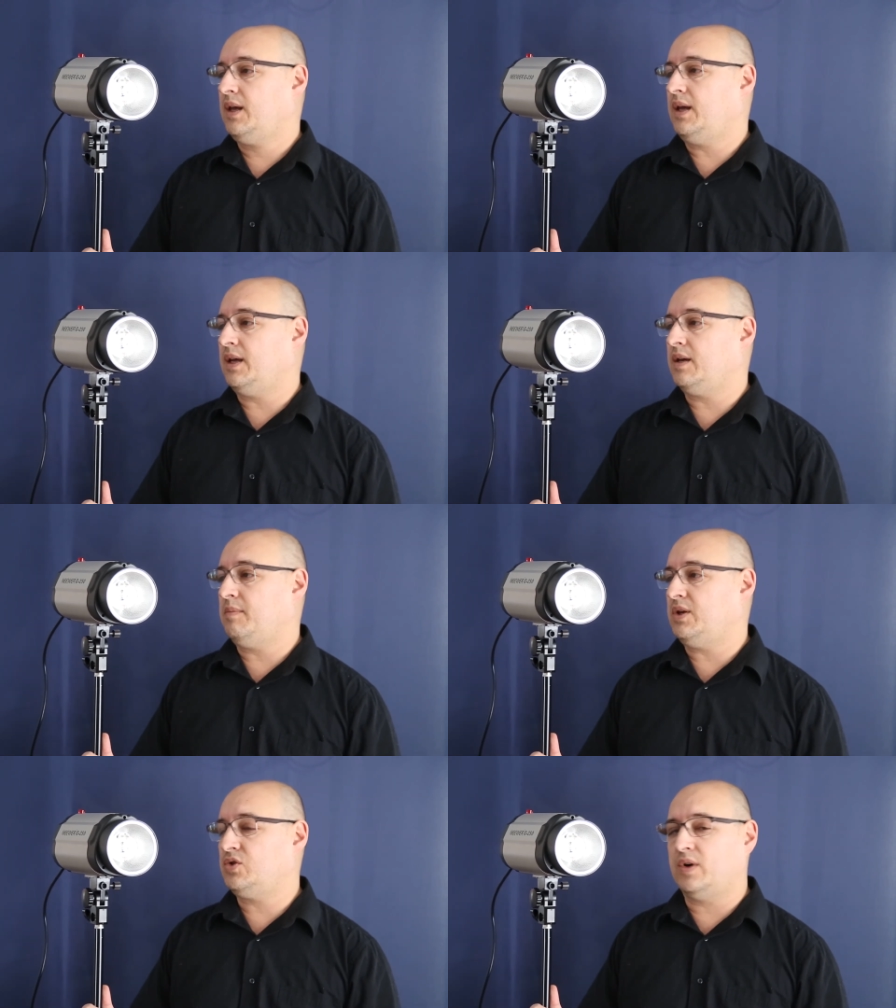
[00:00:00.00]
It can
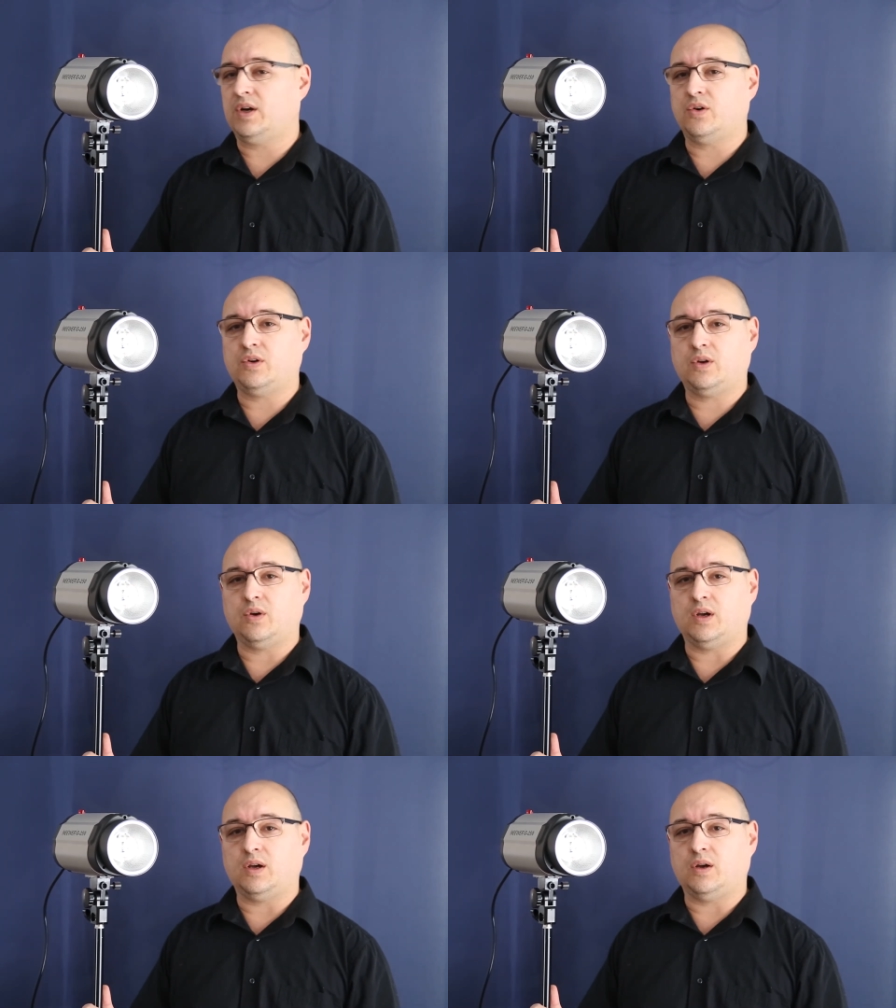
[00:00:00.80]
be triggered
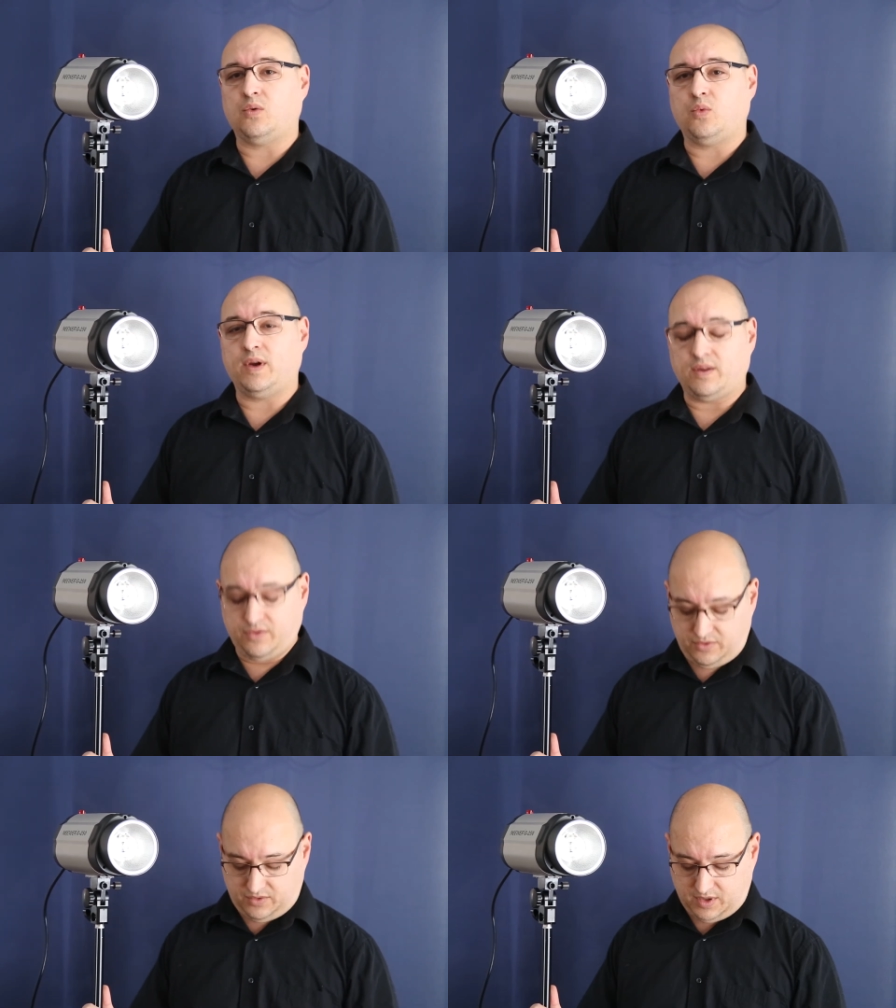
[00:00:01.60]

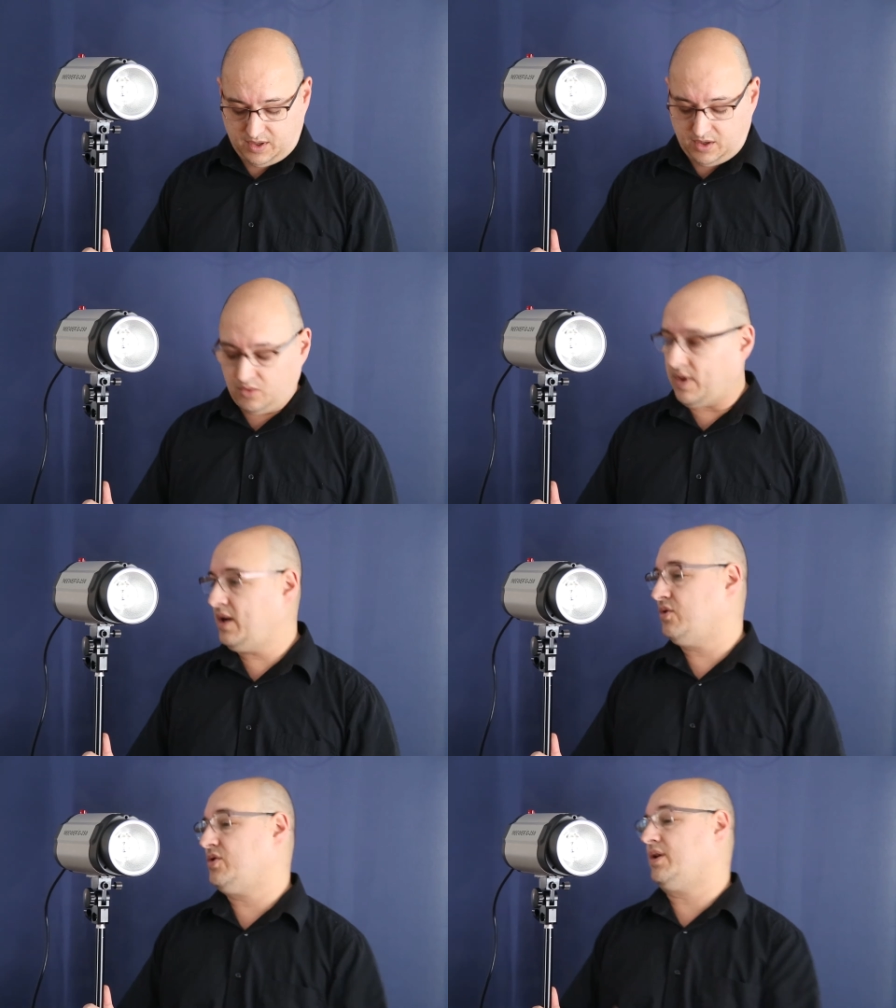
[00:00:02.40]
with
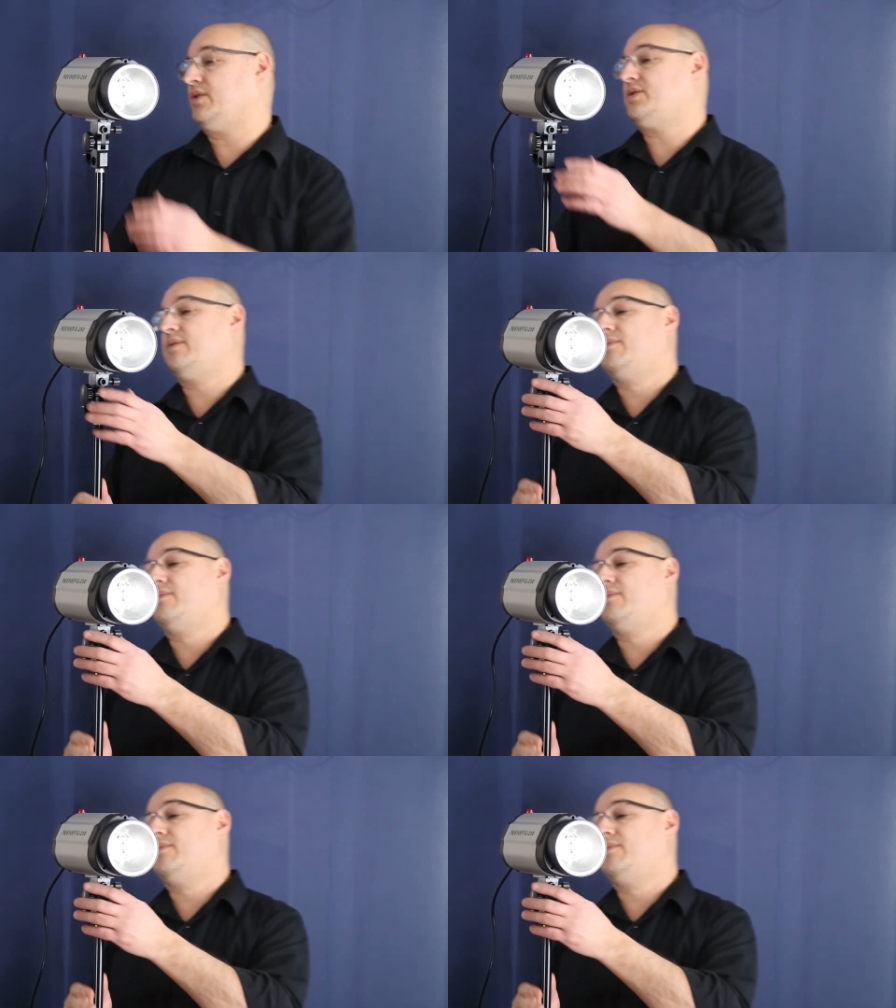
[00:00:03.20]
radio triggers.